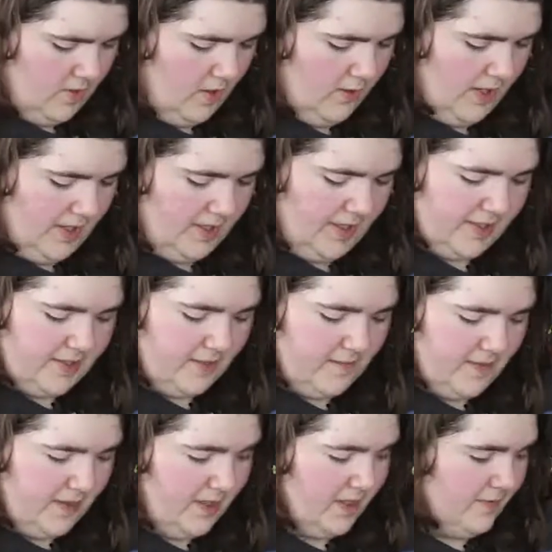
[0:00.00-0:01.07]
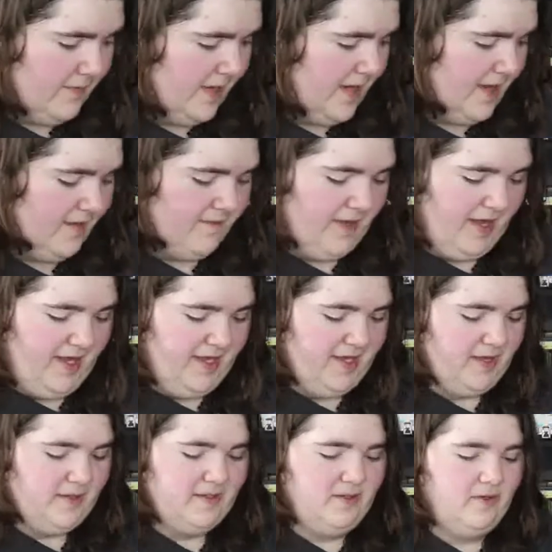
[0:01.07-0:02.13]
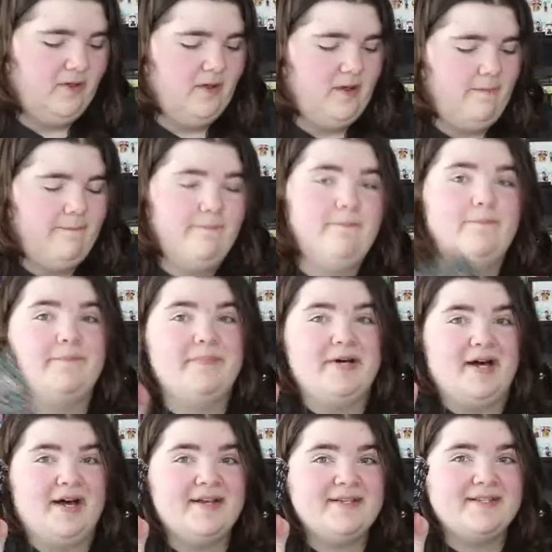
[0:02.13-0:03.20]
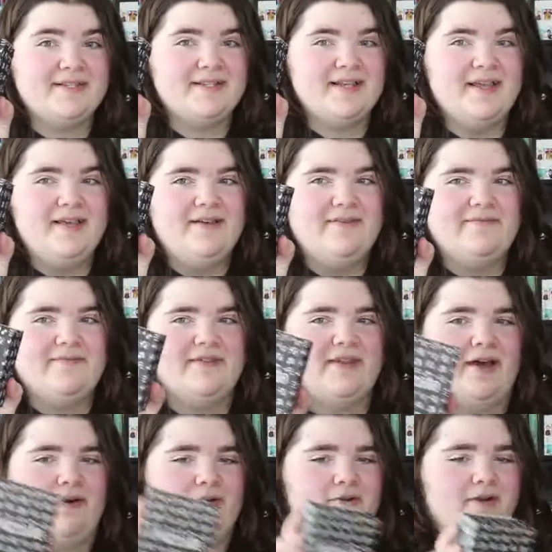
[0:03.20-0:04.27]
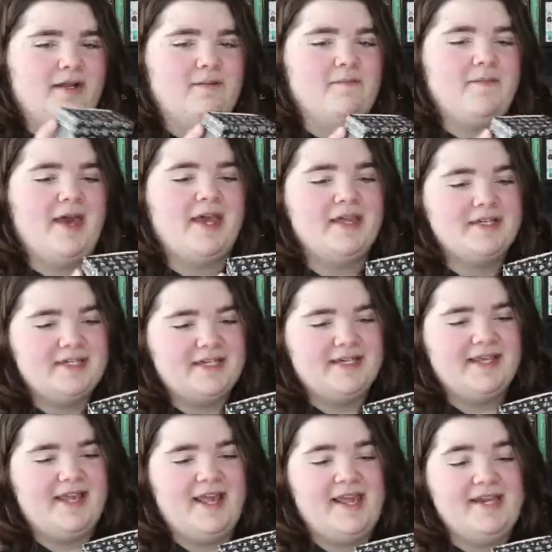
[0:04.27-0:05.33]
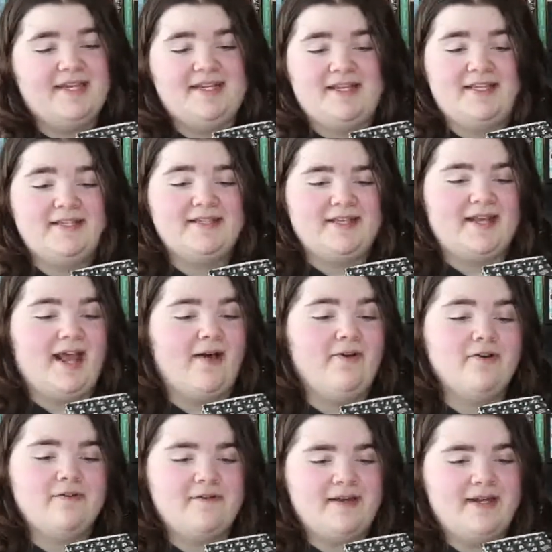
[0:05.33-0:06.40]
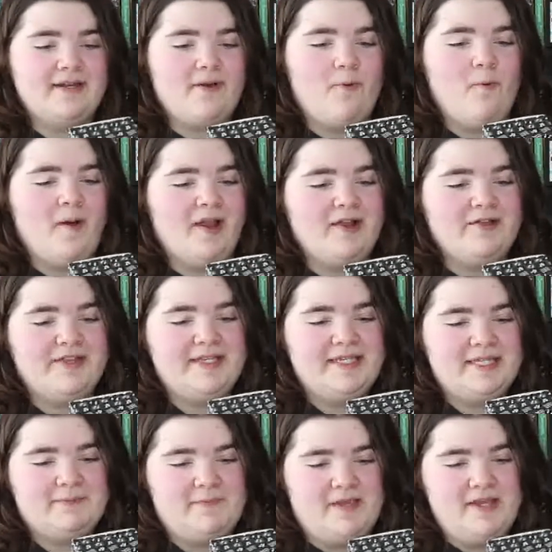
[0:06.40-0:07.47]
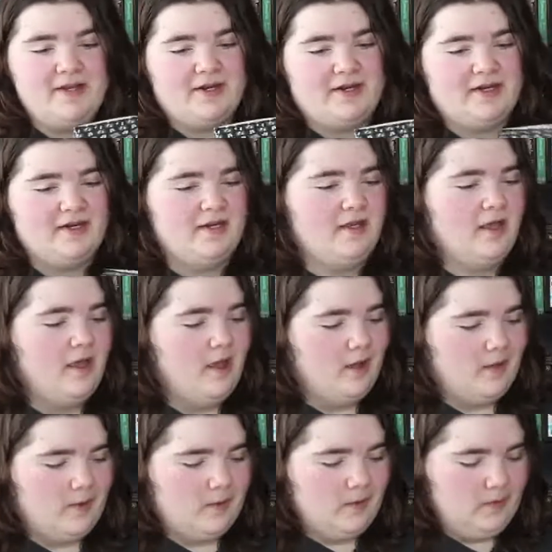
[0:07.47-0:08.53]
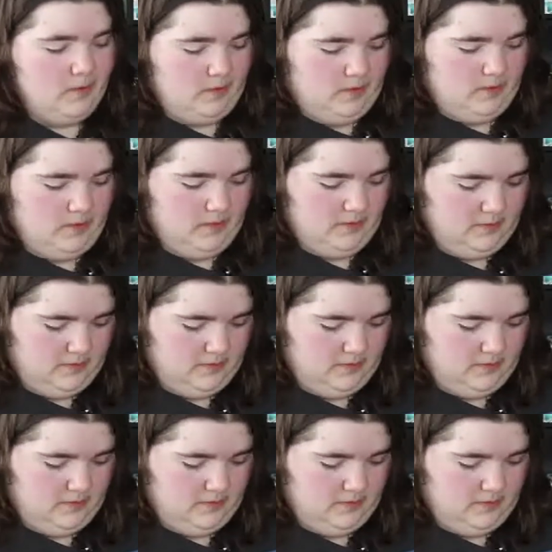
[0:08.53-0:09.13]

Okay, next up in here, we have a little box with Owlcrate packaging, and it is an Owlcrate wireless speaker. Ooh.